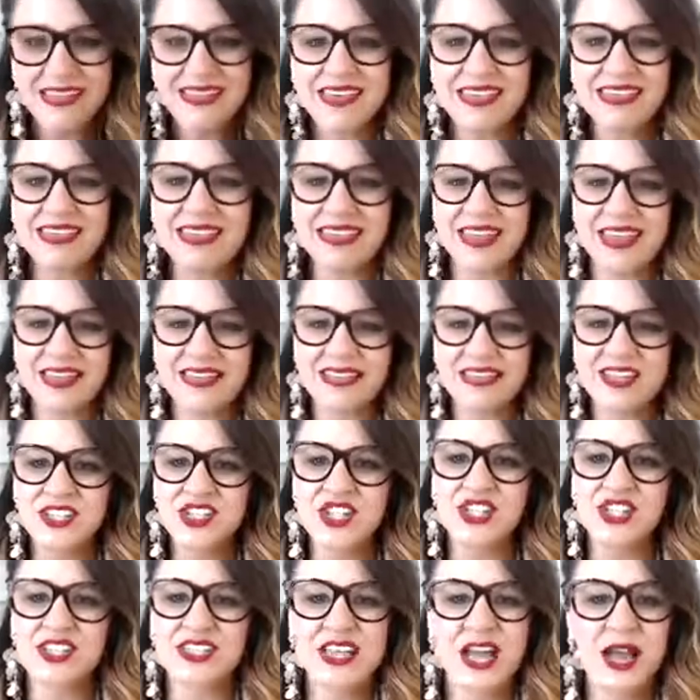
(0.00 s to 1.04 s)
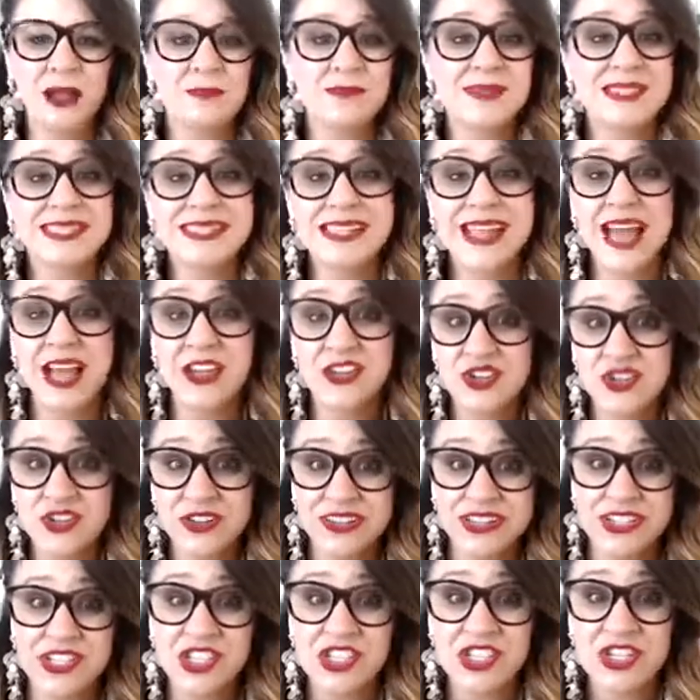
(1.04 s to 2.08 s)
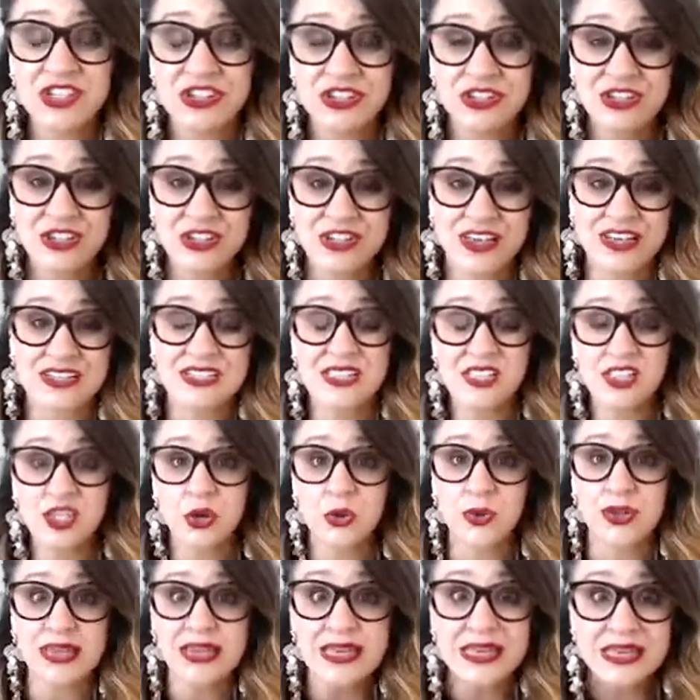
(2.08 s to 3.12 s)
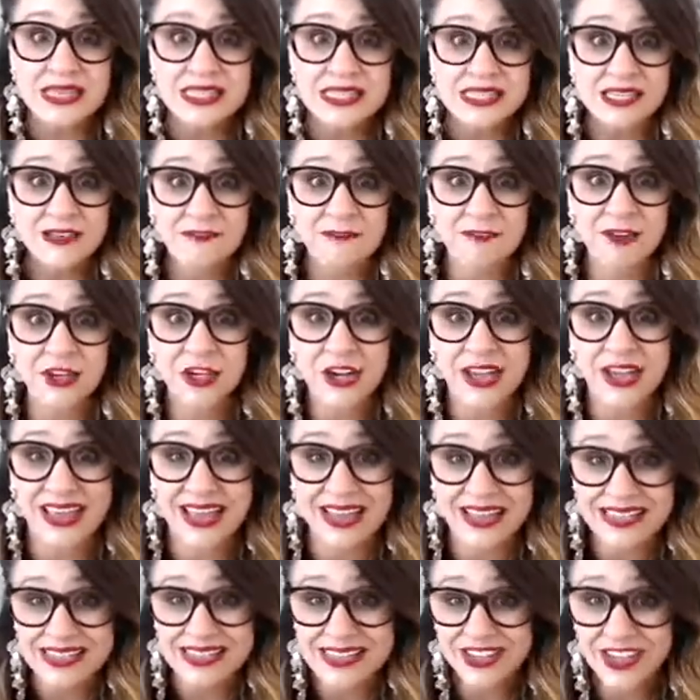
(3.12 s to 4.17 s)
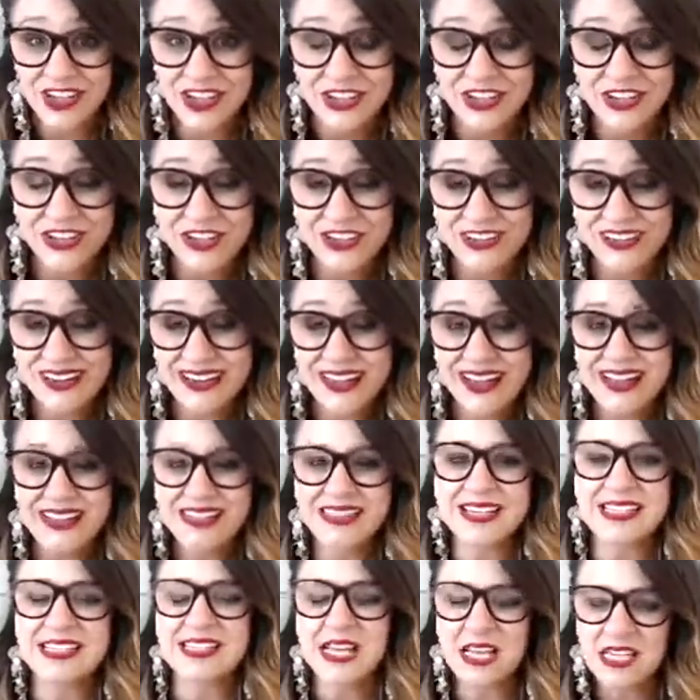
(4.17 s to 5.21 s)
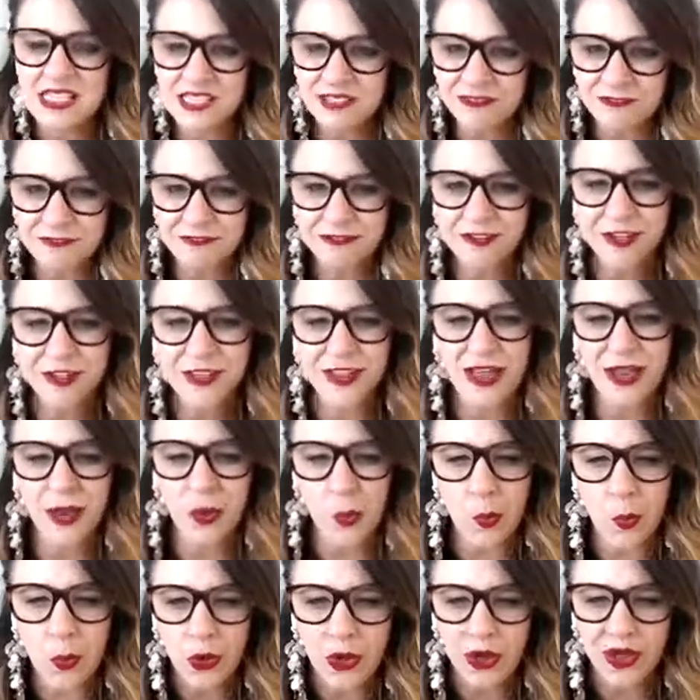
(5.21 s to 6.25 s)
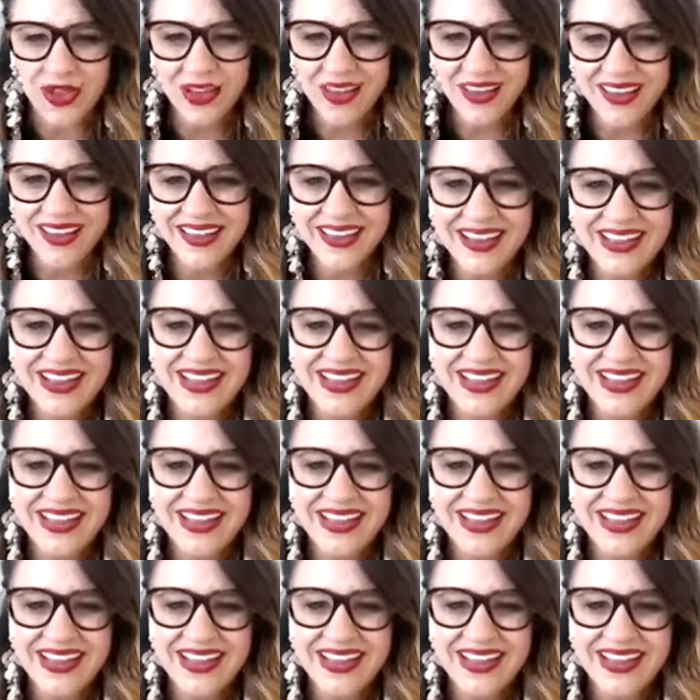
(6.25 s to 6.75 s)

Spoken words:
the thing that just comes naturally to you, that's so easy for you to execute, that doesn't feel like work.